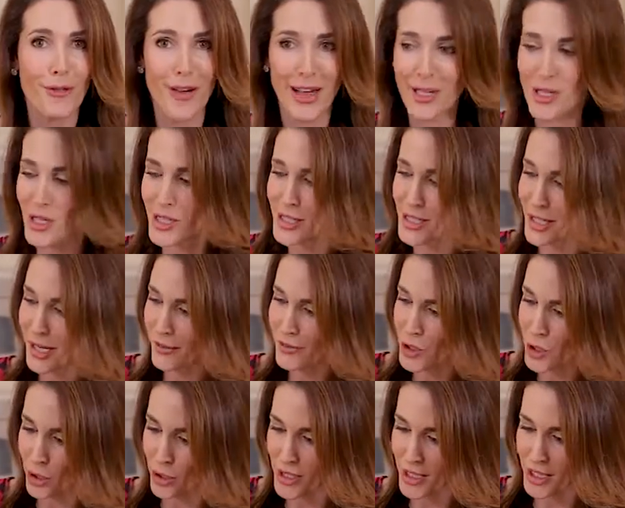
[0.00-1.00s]
veggies and
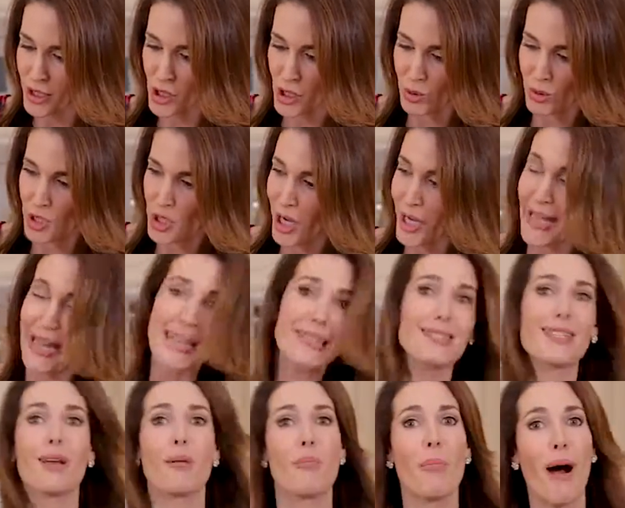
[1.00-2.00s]
I've turned it into a
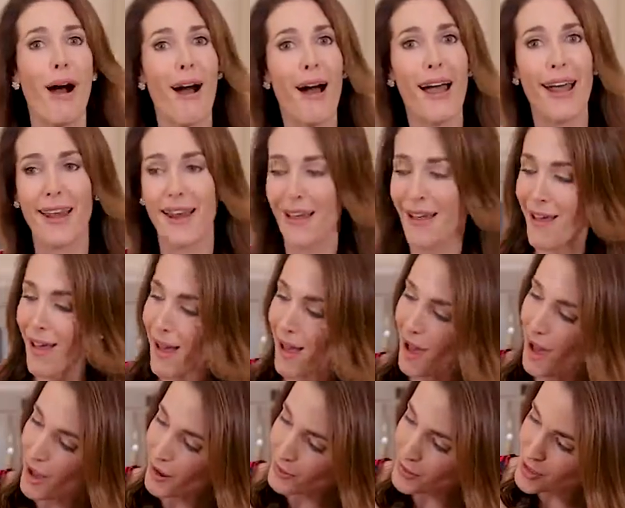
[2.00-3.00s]
gigantic pot
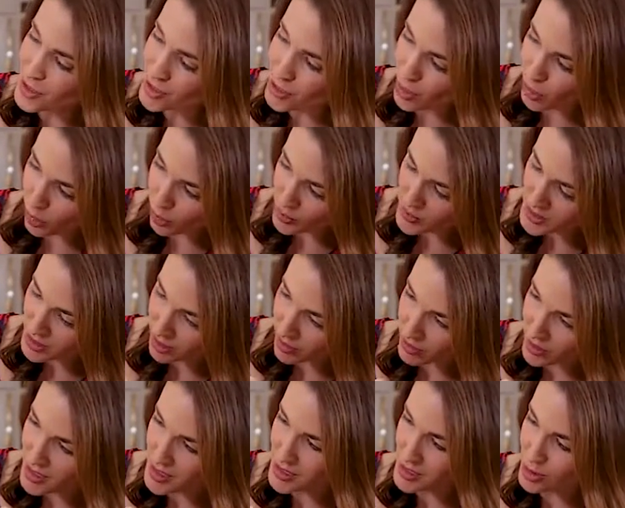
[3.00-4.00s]
of soup. So
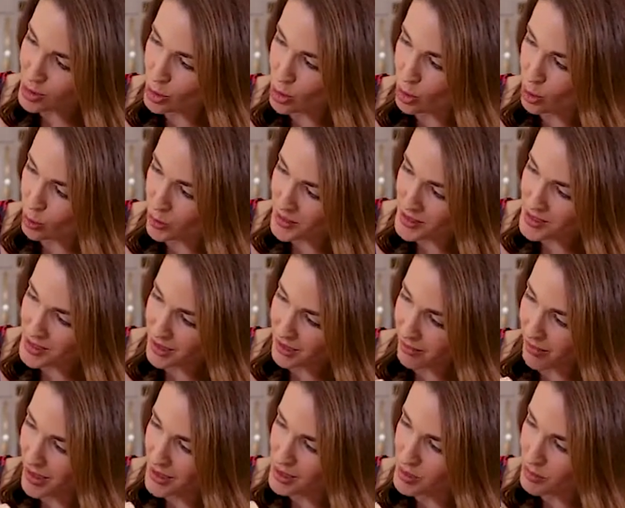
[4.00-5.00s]
this soup is
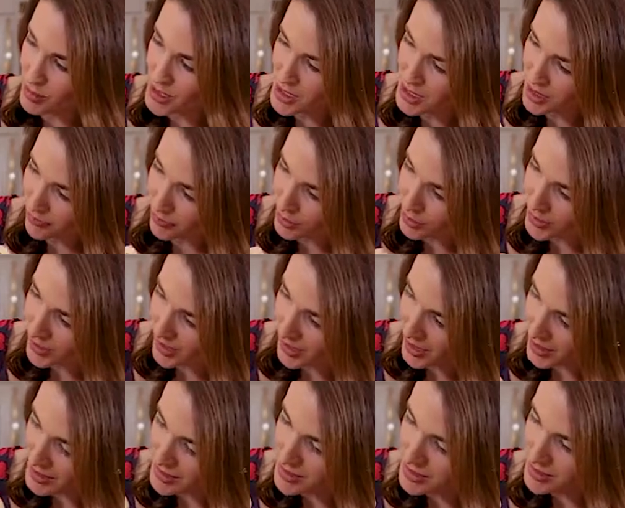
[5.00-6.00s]
gonna last me several
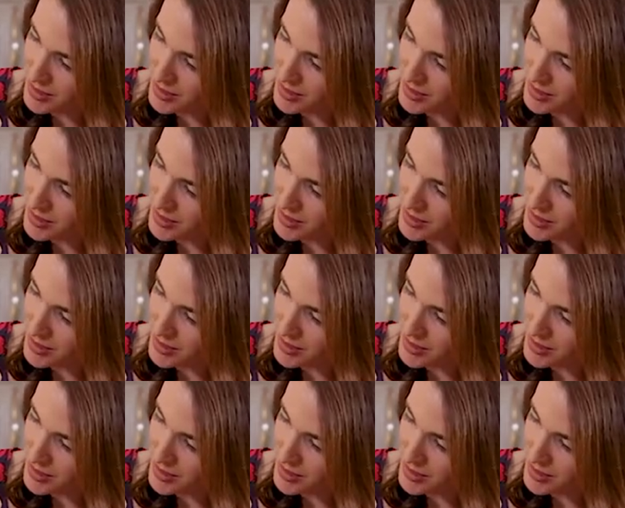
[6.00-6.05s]
days